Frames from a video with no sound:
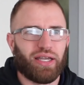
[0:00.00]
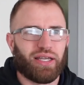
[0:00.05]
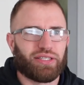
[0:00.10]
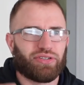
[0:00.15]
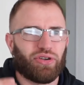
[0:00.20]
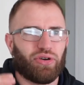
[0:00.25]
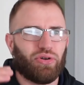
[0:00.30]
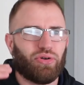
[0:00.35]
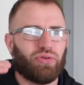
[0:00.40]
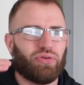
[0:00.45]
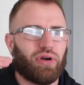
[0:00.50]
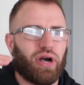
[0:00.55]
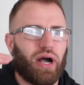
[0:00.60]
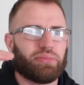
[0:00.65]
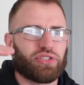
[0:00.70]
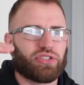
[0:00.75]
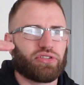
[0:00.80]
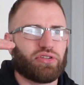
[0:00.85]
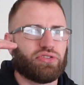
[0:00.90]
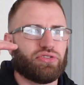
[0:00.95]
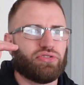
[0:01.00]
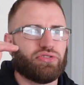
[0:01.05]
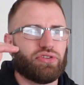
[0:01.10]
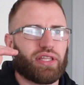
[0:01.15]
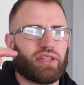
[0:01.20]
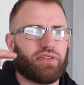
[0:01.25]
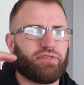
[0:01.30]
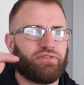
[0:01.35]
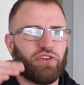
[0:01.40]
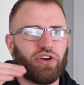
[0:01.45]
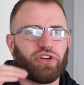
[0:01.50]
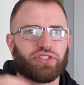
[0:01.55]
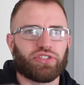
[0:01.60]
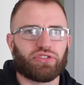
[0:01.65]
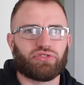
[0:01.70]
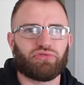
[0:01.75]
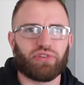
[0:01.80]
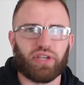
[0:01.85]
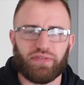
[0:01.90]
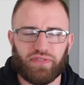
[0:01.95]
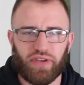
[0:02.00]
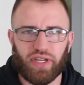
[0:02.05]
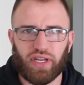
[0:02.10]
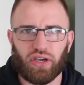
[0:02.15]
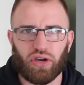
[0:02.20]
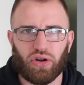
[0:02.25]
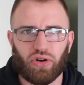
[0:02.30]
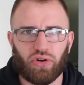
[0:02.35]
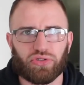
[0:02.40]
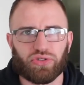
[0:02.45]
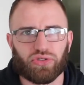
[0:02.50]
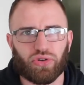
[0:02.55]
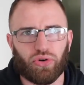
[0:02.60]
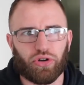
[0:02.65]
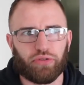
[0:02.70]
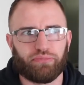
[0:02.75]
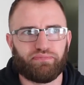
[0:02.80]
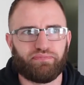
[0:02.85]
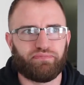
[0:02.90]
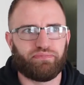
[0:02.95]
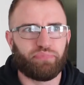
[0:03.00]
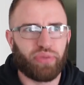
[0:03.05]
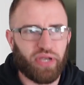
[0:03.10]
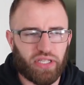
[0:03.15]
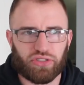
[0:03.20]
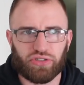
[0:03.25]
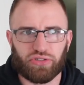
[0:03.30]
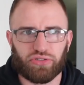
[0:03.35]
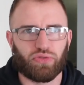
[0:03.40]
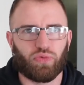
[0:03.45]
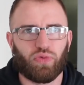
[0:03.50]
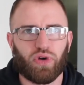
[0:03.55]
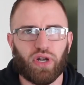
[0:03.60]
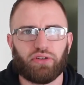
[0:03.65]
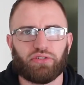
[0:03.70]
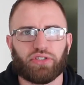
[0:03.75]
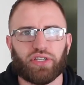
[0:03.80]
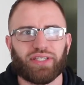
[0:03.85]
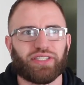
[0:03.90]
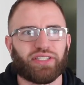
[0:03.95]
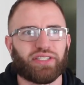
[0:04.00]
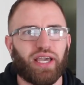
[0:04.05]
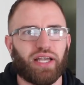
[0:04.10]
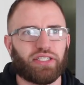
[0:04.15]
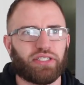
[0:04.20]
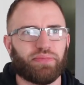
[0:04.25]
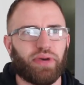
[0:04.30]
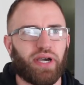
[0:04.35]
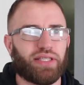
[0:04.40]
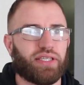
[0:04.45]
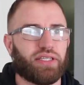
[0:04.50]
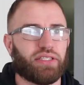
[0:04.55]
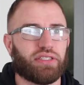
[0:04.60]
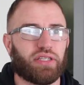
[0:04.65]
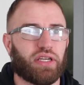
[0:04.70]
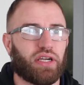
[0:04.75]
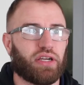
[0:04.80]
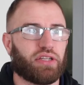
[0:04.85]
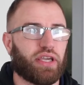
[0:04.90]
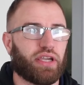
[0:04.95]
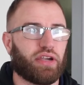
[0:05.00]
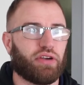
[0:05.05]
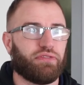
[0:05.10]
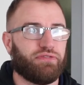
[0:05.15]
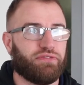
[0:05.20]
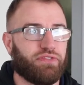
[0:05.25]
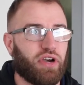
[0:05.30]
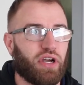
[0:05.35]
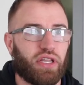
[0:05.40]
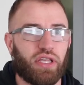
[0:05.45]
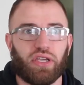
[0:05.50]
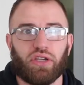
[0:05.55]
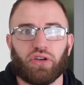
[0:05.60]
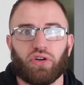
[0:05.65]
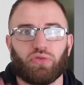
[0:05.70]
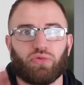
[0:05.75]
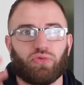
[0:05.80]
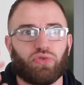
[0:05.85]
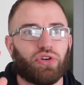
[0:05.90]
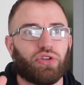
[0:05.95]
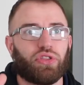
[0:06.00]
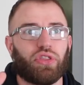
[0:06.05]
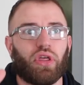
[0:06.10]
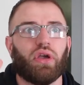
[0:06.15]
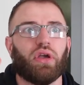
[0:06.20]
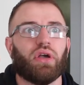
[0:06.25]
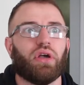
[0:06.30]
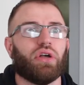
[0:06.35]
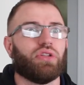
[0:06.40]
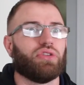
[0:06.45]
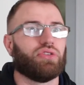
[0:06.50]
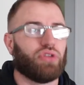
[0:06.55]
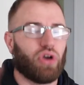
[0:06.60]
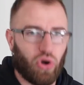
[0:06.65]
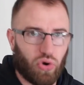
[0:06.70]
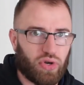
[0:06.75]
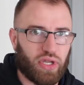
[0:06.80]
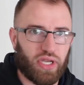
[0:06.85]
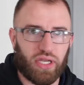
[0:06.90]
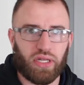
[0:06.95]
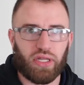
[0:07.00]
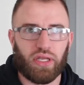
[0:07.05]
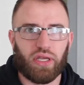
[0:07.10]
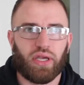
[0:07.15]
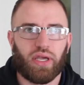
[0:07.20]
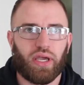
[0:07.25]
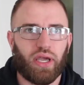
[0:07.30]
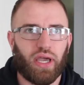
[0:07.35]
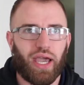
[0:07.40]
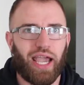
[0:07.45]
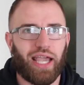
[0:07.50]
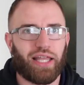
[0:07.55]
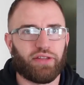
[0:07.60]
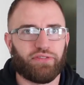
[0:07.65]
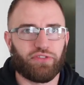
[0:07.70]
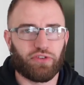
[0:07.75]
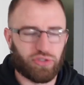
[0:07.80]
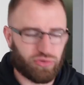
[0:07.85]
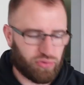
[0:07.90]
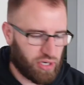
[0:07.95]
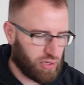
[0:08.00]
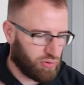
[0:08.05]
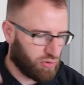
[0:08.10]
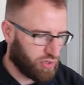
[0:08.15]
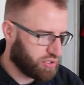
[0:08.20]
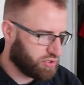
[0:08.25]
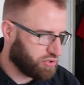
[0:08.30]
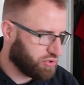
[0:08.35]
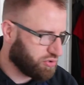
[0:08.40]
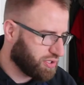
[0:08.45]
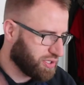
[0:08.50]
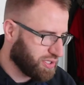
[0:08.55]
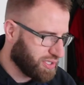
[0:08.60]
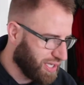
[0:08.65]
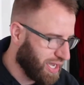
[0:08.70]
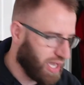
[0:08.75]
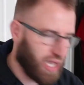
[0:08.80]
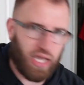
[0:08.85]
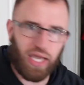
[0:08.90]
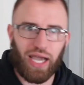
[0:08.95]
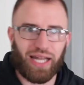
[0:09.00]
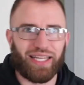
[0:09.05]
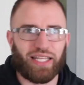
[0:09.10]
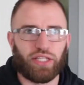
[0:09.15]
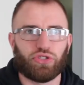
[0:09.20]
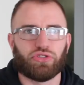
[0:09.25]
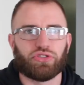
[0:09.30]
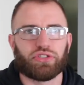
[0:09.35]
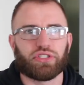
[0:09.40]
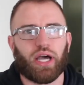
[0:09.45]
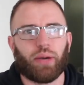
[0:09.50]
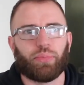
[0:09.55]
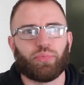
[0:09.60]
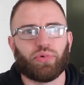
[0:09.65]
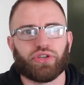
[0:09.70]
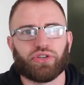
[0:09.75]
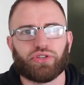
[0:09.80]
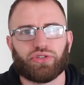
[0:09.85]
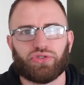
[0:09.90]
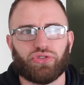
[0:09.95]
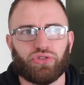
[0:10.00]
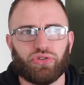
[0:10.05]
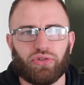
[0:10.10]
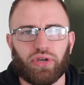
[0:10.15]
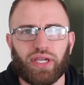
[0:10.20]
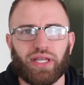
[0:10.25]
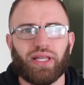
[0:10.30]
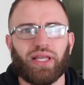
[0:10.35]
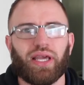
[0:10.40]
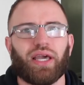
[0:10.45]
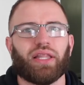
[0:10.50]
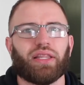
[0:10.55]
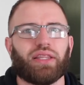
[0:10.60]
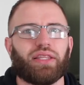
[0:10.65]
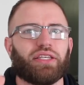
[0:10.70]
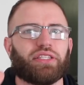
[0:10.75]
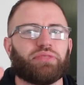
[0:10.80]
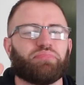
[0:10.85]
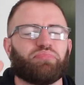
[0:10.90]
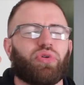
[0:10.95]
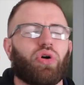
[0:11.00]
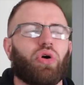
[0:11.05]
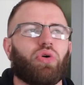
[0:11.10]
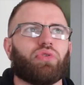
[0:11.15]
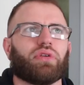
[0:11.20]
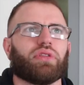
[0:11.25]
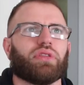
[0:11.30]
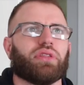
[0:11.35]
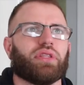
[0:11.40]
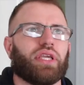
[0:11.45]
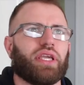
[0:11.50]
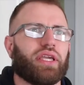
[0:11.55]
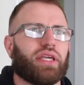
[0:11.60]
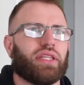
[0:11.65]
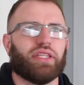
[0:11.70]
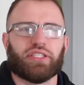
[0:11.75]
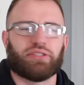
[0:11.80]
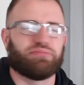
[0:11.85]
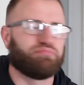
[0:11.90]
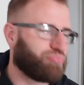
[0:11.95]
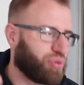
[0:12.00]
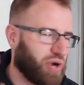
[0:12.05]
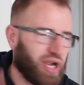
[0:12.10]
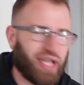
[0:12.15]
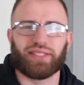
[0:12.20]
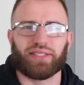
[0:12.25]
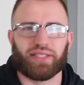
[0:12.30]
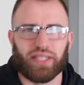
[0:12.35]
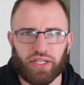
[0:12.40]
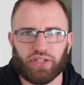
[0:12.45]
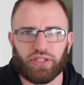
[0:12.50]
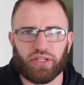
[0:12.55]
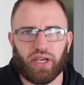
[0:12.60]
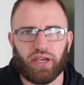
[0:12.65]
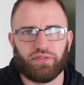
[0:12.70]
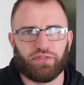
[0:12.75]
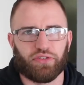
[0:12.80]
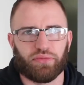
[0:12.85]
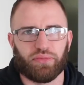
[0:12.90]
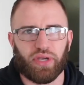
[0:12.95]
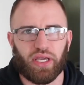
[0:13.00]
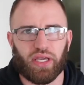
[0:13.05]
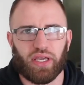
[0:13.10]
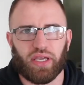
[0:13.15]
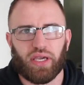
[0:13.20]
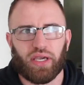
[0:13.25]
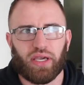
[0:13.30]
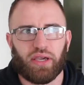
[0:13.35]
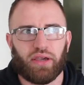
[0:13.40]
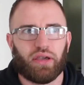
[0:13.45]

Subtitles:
So I'm just gonna do like the first three videos or pictures or whatever that just catches my attention that I think are funny or worth noting. And the first one I wanna do today, I need you to stop what you're doing. This breaks the internet for me.